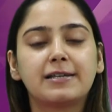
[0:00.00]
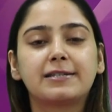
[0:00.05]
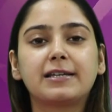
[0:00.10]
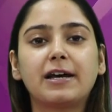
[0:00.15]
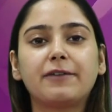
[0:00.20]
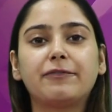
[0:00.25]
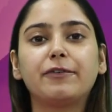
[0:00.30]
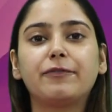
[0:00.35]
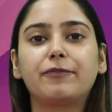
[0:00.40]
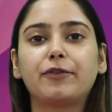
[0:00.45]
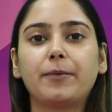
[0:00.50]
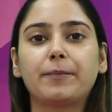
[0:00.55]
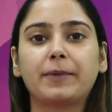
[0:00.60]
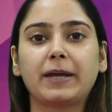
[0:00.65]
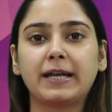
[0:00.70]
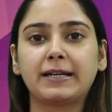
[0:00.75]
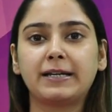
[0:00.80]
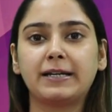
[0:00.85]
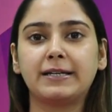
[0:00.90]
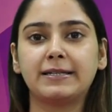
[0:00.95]
suffer from
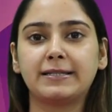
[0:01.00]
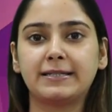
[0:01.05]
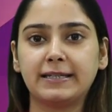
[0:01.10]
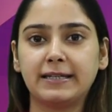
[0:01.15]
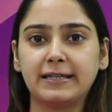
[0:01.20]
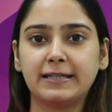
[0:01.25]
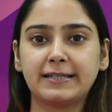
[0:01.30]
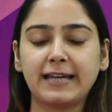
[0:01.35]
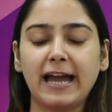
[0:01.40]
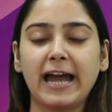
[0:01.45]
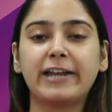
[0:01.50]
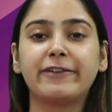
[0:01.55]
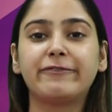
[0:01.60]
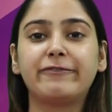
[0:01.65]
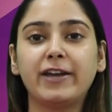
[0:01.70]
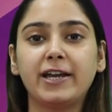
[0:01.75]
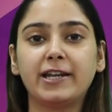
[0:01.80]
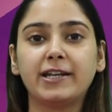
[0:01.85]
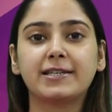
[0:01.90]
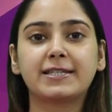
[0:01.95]
kidney disease and
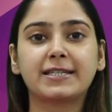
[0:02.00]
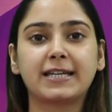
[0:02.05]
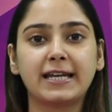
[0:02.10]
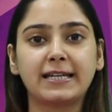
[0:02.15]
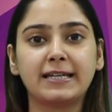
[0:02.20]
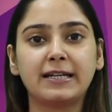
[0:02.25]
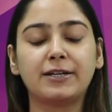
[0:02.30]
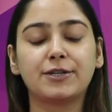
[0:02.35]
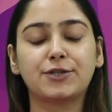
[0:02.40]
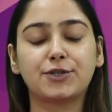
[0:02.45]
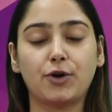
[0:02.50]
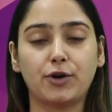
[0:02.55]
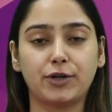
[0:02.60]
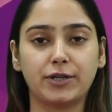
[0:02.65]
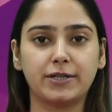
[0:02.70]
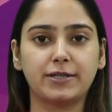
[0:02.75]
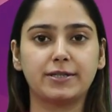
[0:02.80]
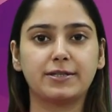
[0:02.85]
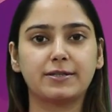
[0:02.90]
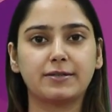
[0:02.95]
various kidney
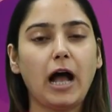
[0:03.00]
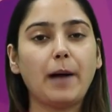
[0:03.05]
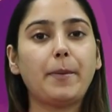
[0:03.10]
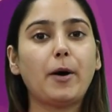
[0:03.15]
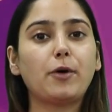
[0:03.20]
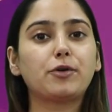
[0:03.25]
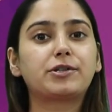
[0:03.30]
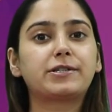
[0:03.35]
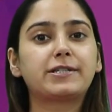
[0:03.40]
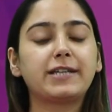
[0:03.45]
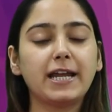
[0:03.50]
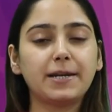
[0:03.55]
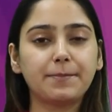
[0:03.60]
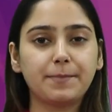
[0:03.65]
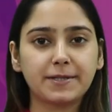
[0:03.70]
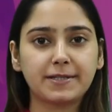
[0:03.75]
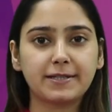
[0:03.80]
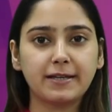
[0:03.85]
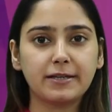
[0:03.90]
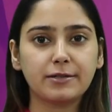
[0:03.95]
disorders. About
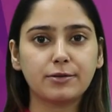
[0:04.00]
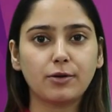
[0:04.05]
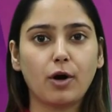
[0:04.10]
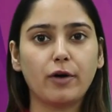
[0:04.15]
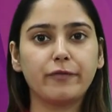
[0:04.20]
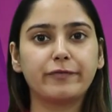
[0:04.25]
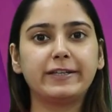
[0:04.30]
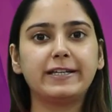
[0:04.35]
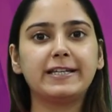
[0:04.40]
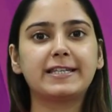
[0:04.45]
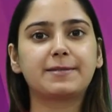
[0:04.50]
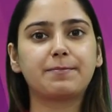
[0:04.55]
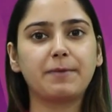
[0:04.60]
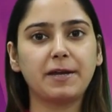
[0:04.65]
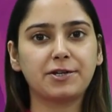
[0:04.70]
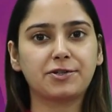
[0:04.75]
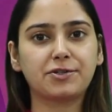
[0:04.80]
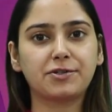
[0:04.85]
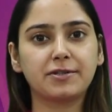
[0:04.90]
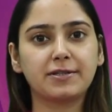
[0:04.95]
10% of these
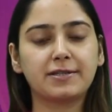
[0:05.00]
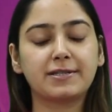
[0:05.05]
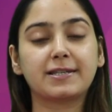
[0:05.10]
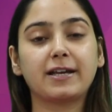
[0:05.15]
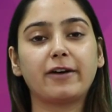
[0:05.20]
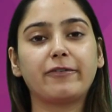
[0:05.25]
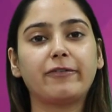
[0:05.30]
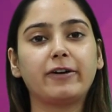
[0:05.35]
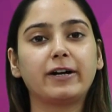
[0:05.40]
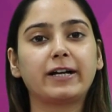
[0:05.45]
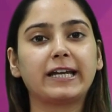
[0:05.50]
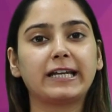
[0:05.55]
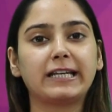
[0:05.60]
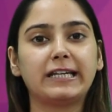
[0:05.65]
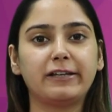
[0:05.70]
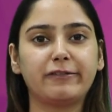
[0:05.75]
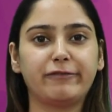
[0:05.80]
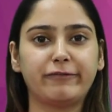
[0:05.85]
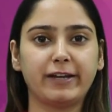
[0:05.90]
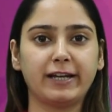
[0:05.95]
patients suffer
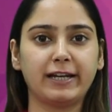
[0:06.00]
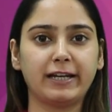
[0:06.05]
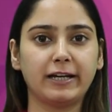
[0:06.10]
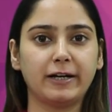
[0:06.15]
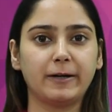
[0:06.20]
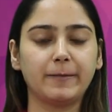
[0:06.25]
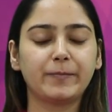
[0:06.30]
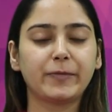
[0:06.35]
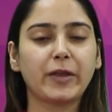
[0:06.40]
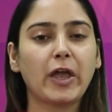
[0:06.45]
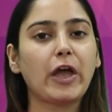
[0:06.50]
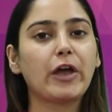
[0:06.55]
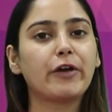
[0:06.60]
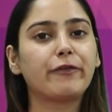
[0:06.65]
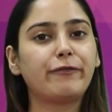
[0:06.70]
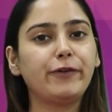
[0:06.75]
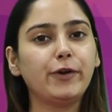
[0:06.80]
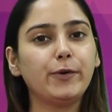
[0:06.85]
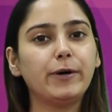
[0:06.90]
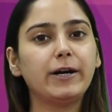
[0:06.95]
kidney failure.
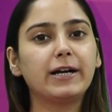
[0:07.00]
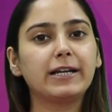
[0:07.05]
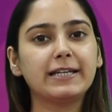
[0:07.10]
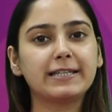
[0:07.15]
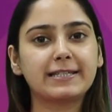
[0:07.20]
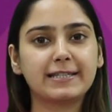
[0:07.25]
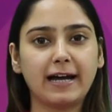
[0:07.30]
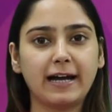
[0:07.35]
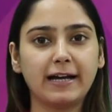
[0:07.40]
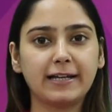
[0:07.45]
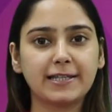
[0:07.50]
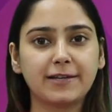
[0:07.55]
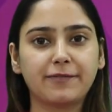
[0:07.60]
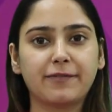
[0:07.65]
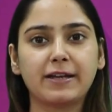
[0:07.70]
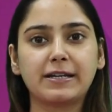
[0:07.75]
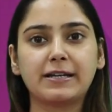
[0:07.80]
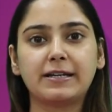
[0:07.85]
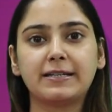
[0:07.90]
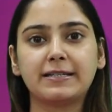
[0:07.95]
Few early signs of
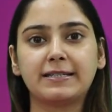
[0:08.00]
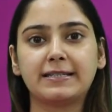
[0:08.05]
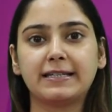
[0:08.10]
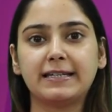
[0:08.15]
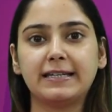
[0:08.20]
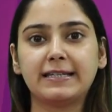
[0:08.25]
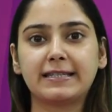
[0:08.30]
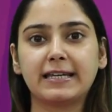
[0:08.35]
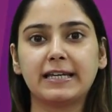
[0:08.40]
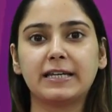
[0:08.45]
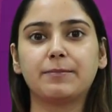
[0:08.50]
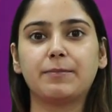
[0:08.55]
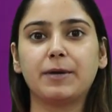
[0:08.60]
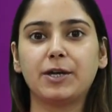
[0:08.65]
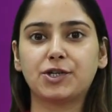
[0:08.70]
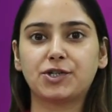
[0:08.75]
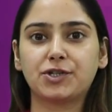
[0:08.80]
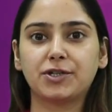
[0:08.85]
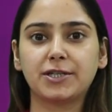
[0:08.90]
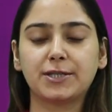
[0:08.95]
kidney disease in
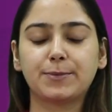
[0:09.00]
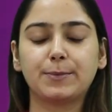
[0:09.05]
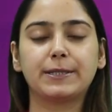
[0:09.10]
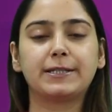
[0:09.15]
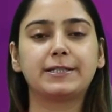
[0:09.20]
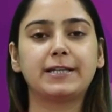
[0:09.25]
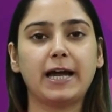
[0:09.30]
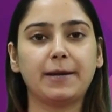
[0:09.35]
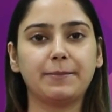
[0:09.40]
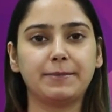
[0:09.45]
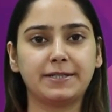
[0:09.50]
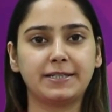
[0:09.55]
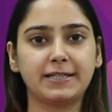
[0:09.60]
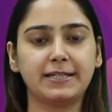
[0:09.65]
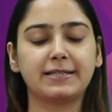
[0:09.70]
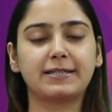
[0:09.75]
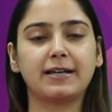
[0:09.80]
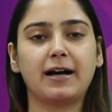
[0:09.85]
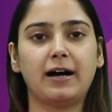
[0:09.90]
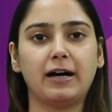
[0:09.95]
patients with
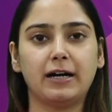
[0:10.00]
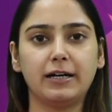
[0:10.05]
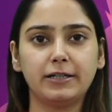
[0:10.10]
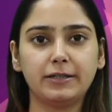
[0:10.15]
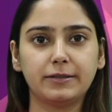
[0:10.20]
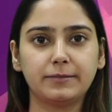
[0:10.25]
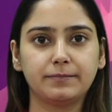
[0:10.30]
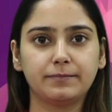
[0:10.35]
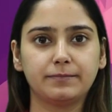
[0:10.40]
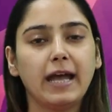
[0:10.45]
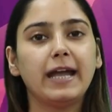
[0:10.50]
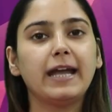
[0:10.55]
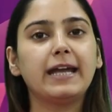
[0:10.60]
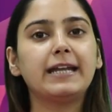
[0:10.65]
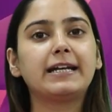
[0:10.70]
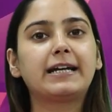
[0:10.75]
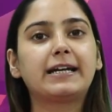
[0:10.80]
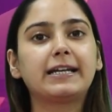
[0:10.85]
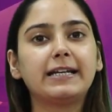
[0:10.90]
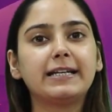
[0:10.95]
diabetes are
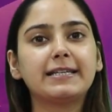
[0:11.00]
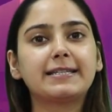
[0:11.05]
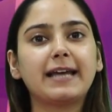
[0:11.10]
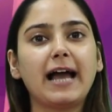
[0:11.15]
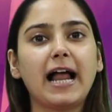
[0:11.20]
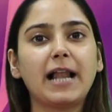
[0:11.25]
increased